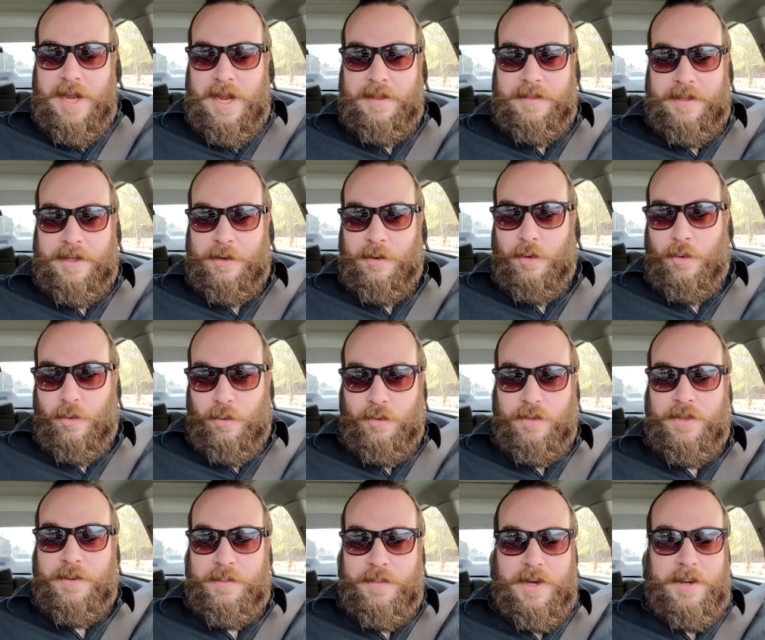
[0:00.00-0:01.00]
and then
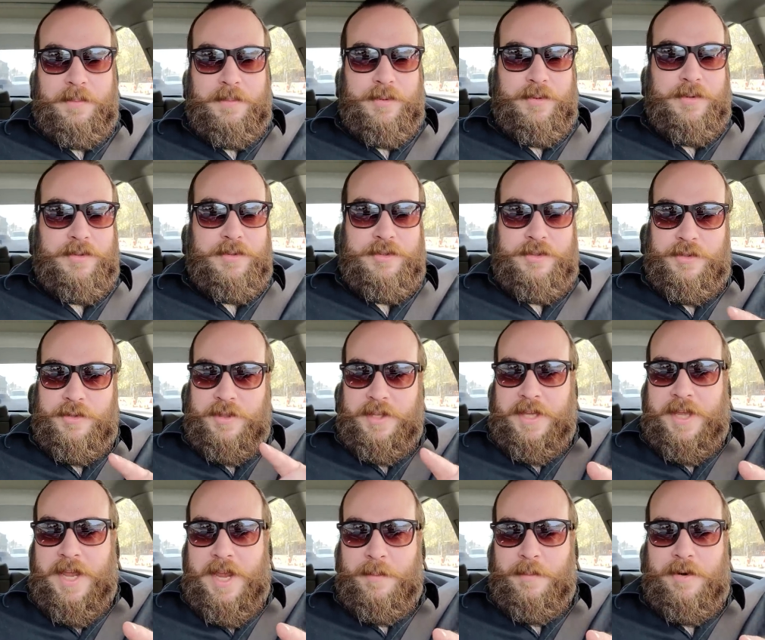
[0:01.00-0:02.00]
hold them up to the
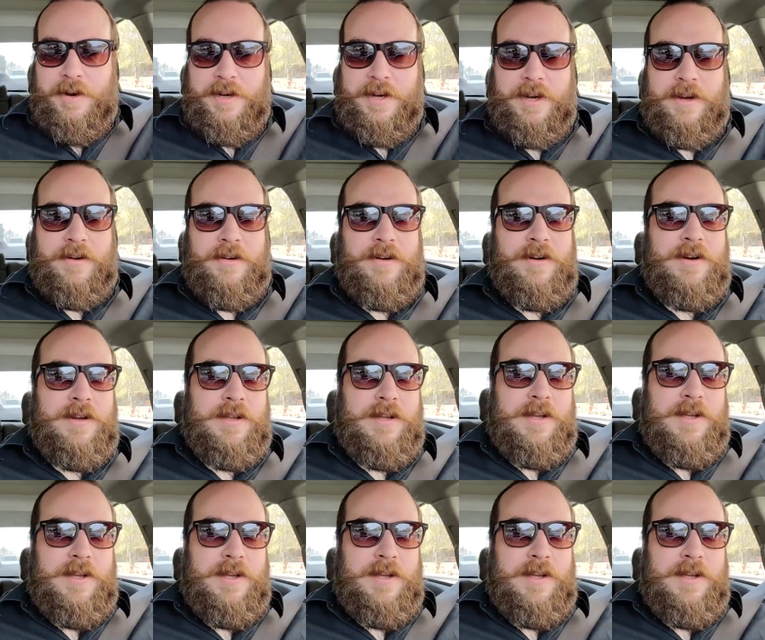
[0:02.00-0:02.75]
camera here.